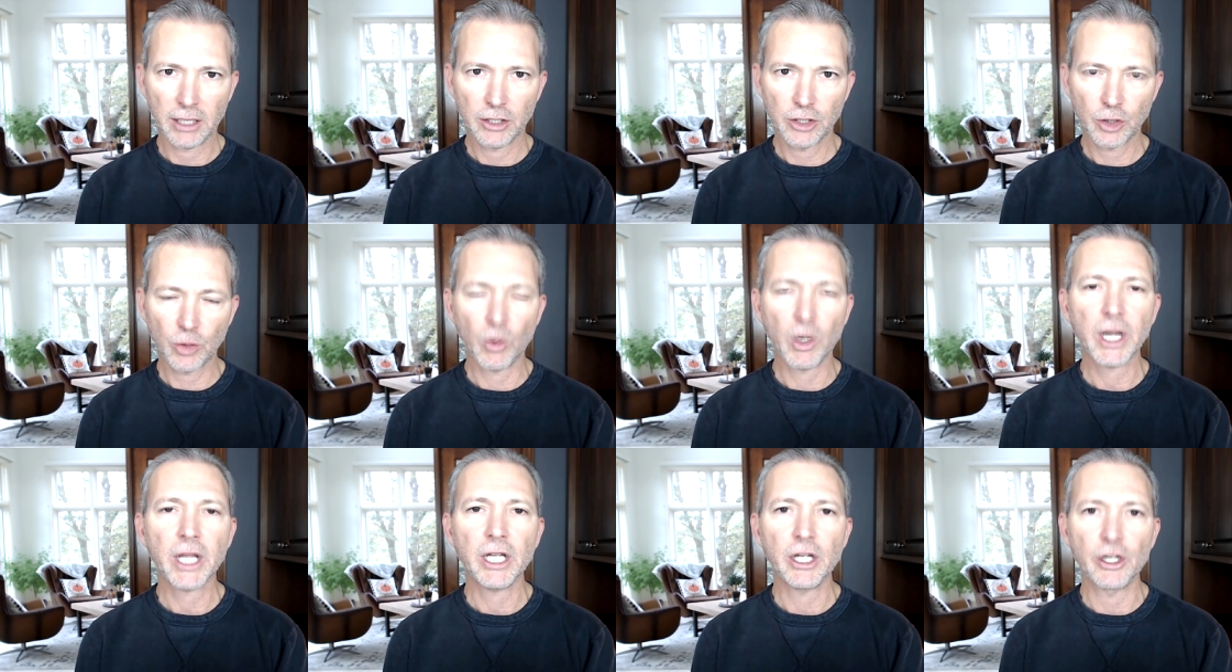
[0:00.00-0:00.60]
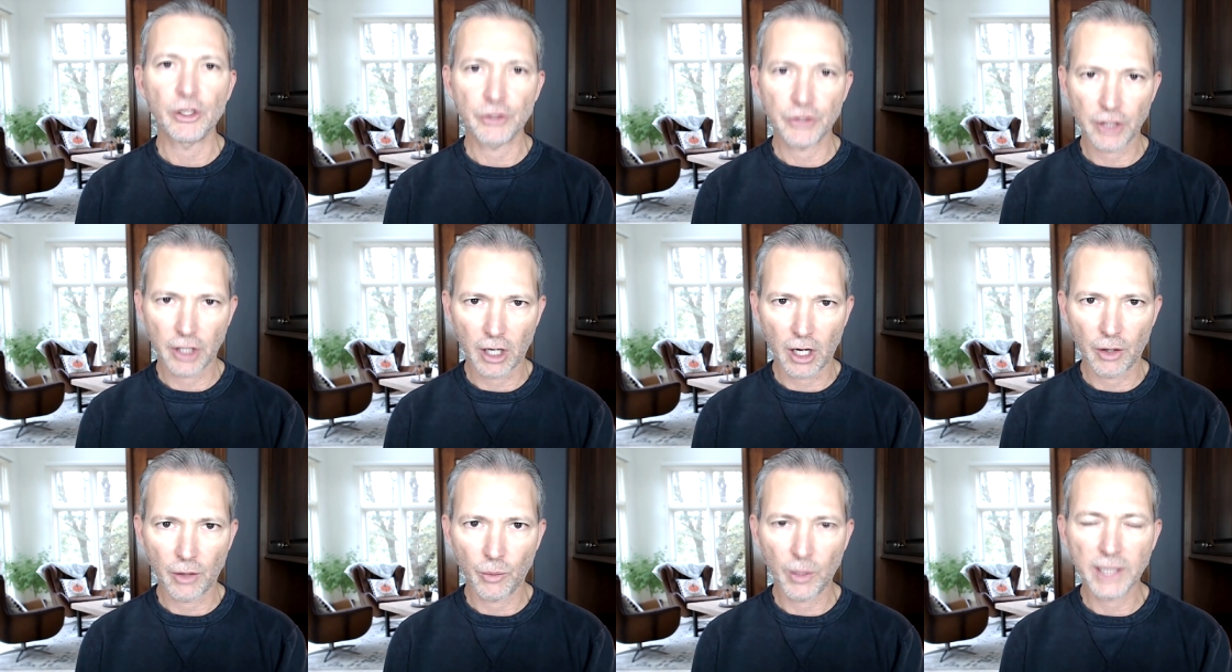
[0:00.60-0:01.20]
twenty years
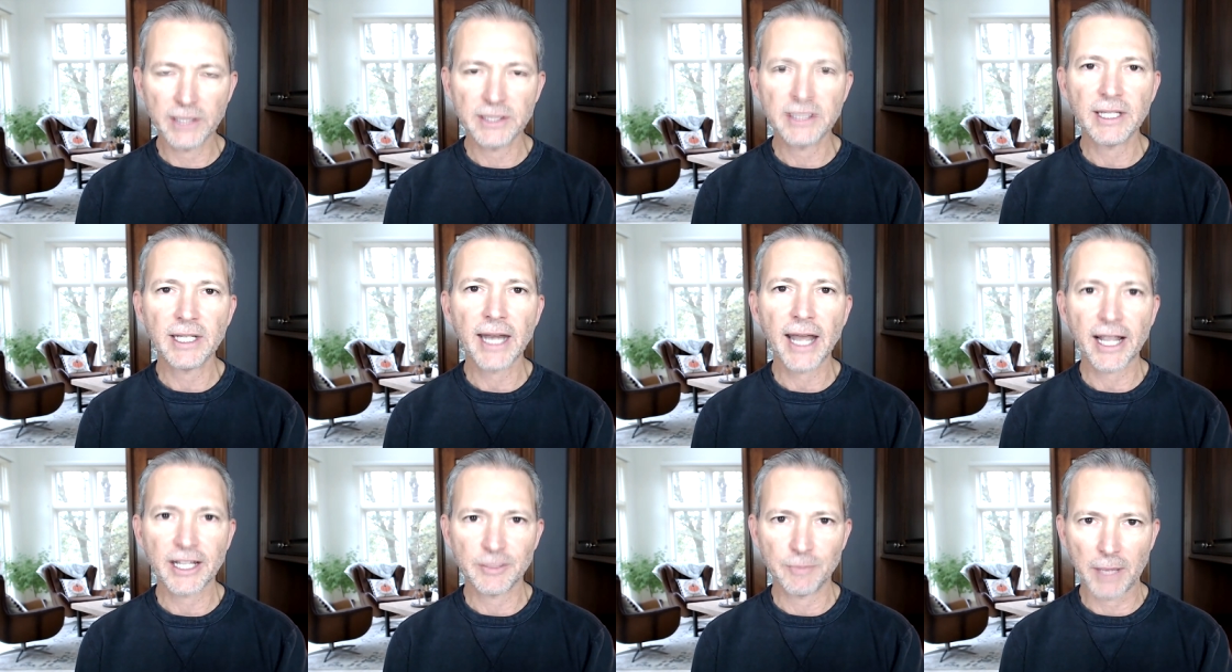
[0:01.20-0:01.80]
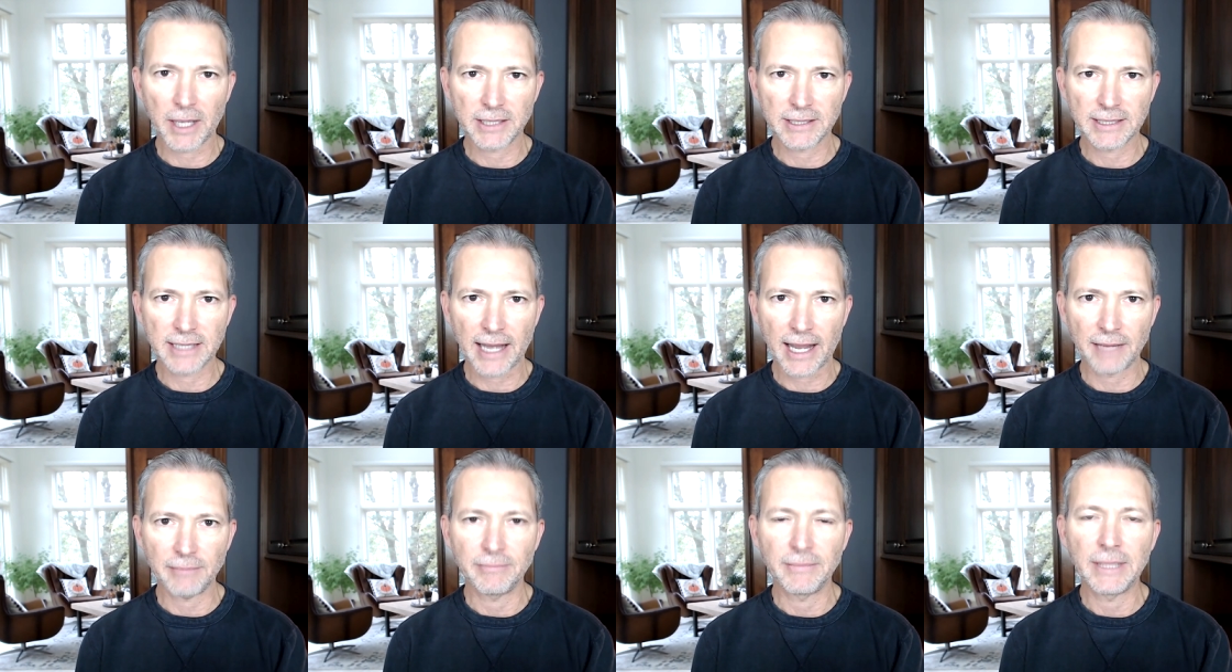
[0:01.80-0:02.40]
ago. When's the next best
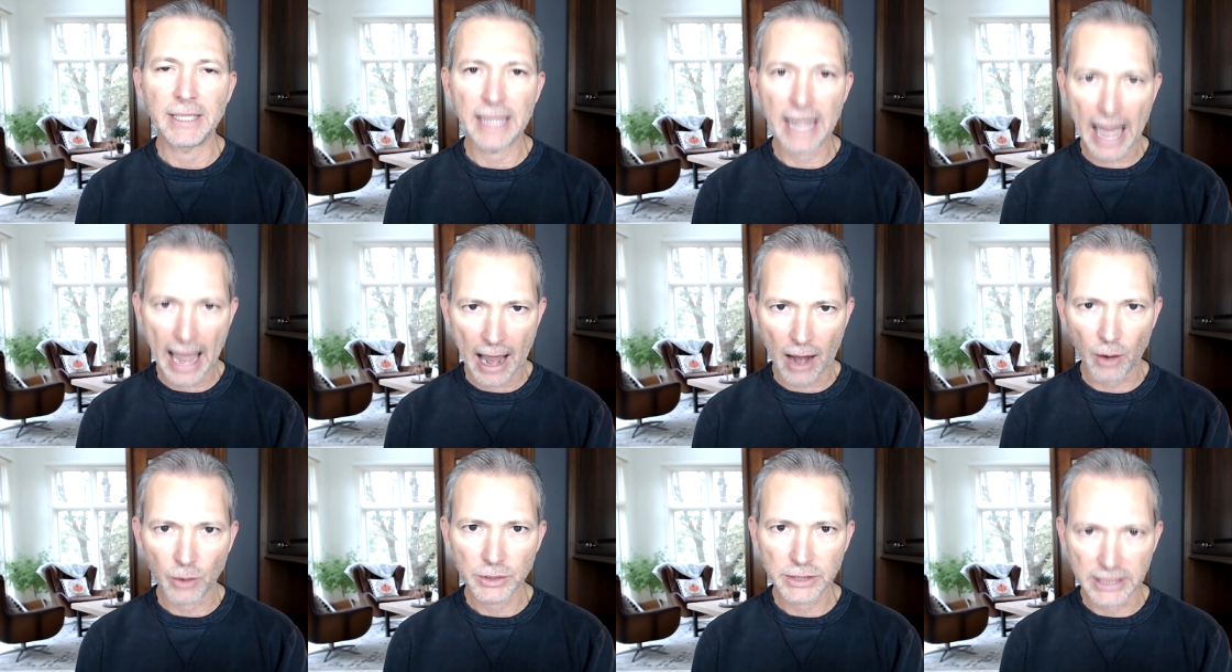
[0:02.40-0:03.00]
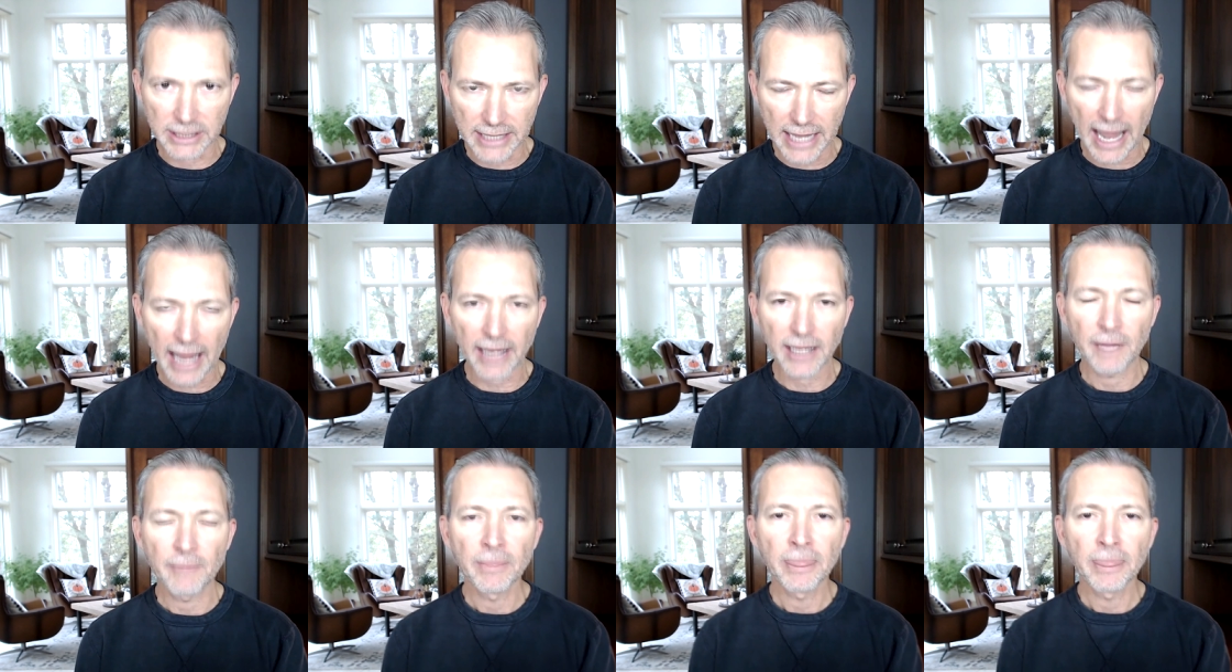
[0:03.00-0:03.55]
time? Now, today.